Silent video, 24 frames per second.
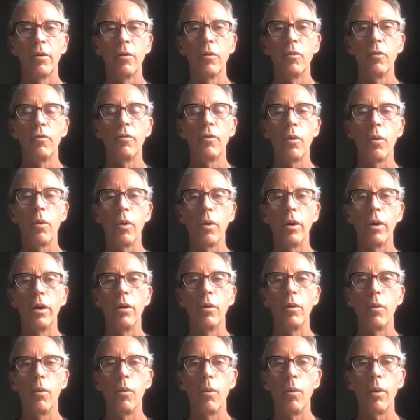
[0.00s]

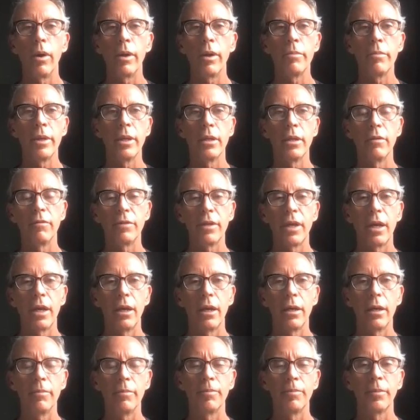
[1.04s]
for 1 minute of
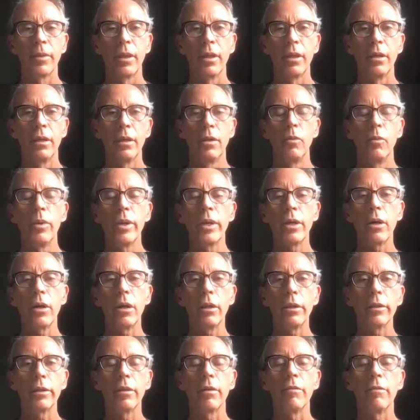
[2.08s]
time. We
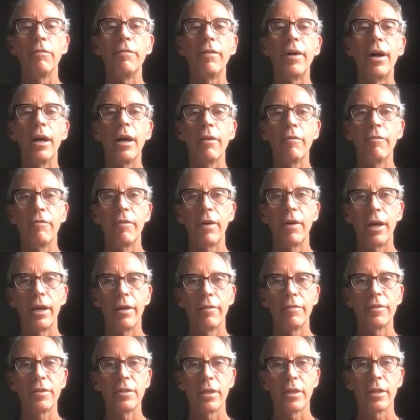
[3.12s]
call it the
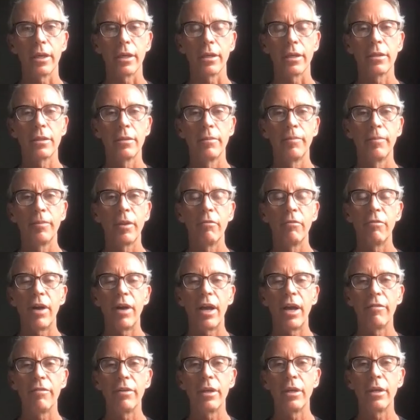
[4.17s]
5-5-6.
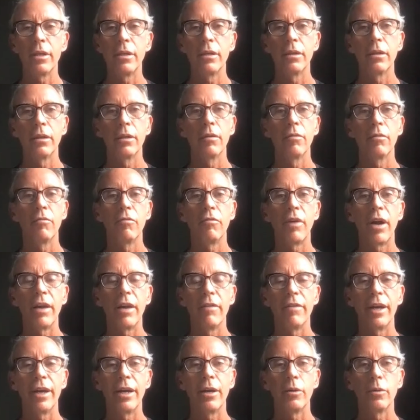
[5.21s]
5 in, 5
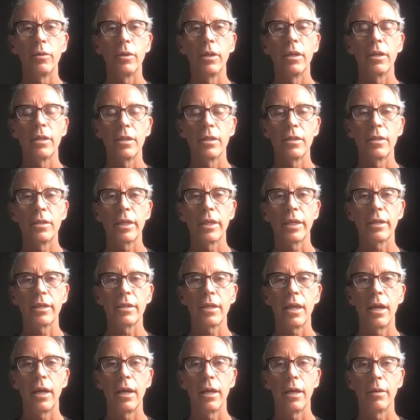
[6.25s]
out, 6
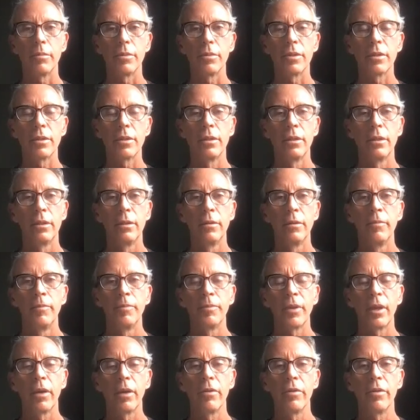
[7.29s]
times.
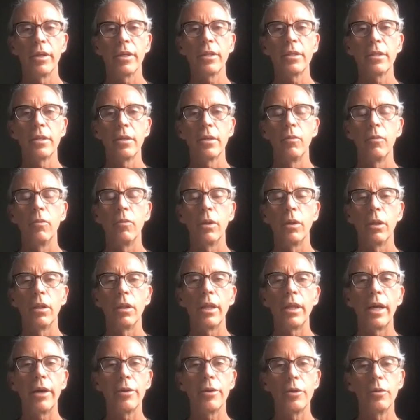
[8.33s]
This will
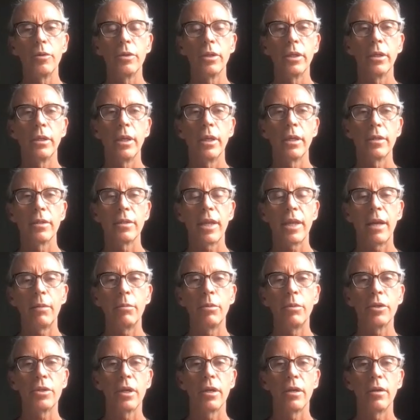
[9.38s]
allow you to
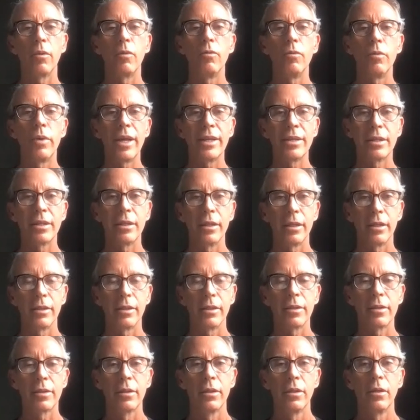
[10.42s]
establish
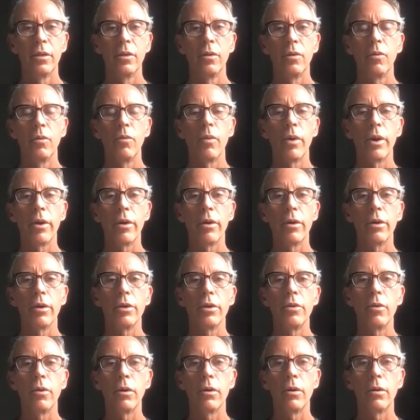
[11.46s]
resonance where
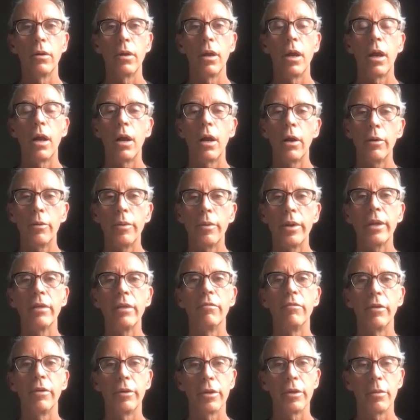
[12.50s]
your heart rate
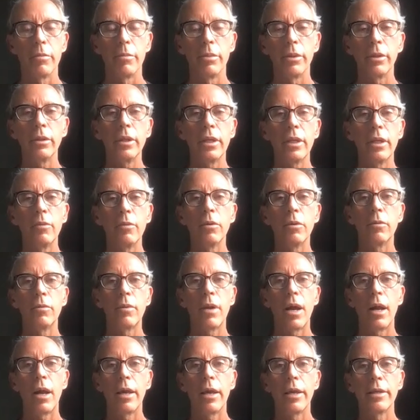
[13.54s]
variability will
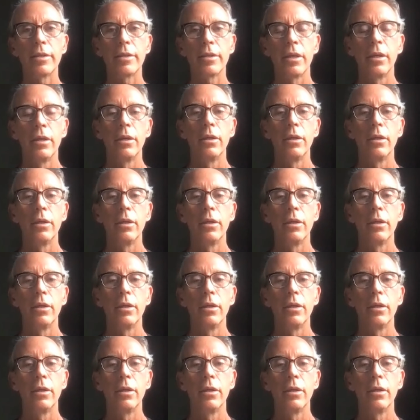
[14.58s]
rise,